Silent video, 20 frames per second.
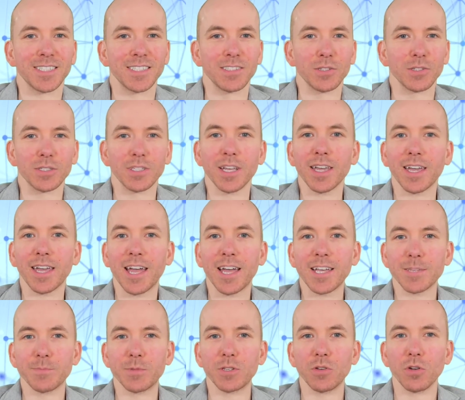looks like
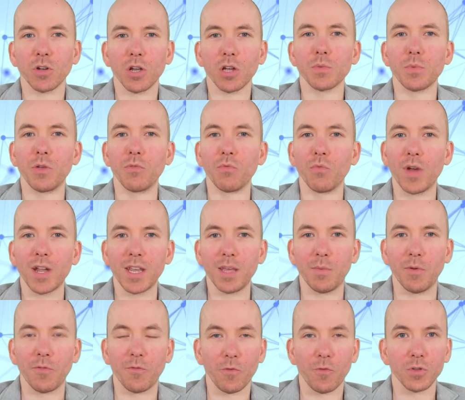Casper's not going to be ready
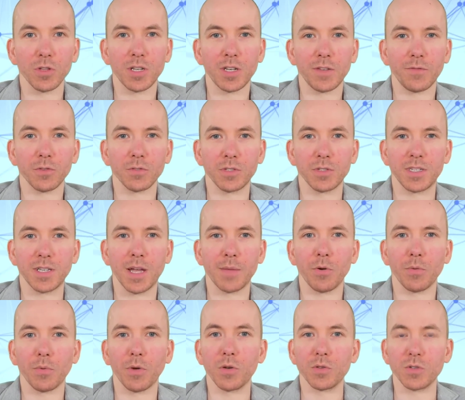before the difficulty time
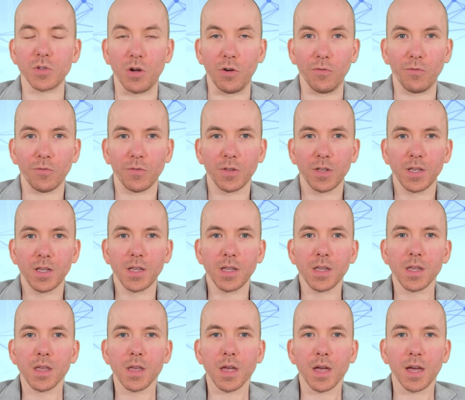bomb goes off.
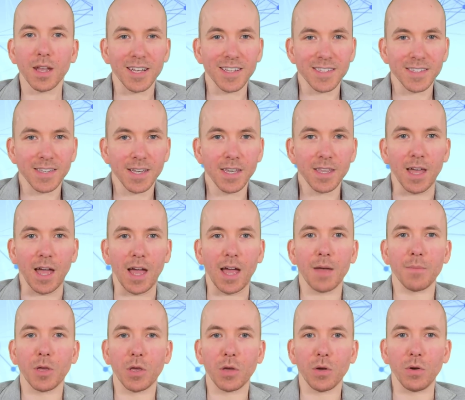And I say
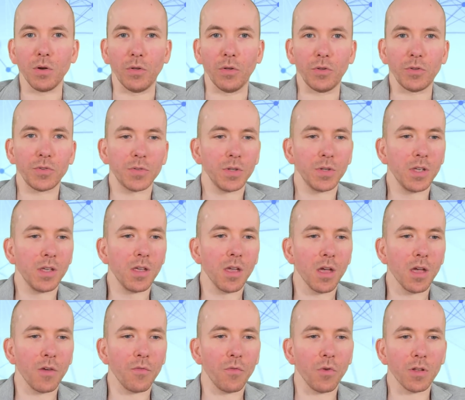that because
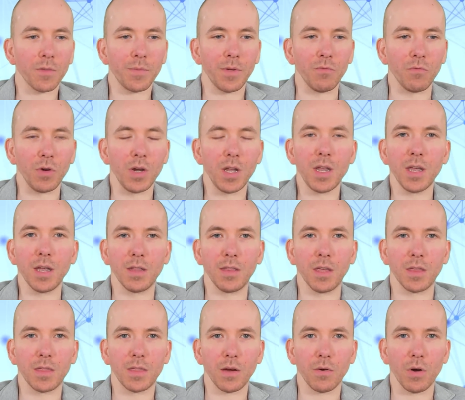of what I've been reading in
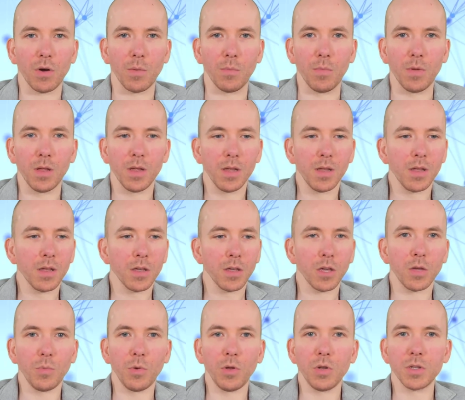the Ethereum
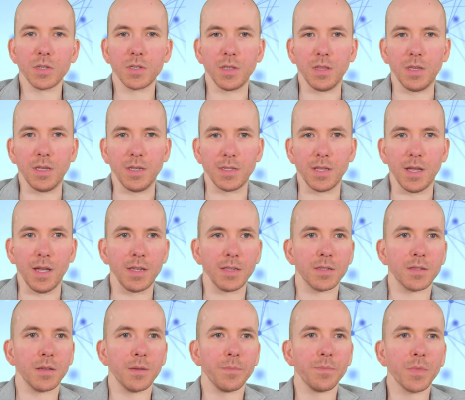community these
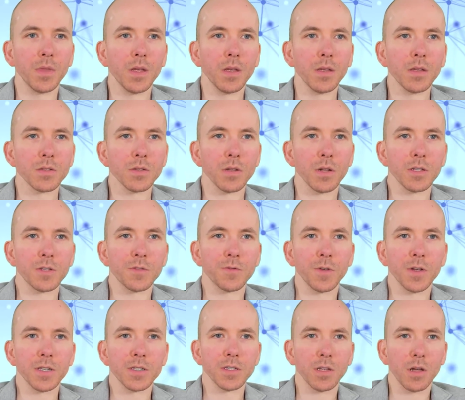days. So let's
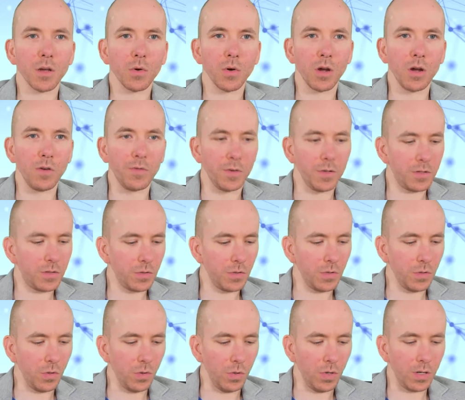first go over
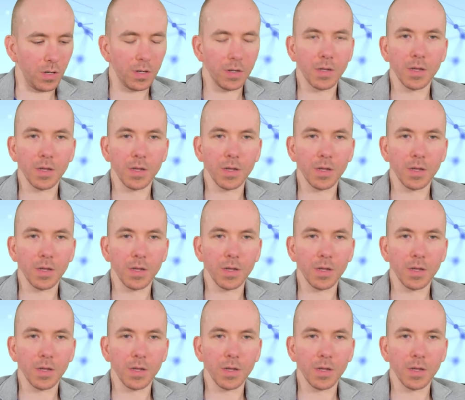to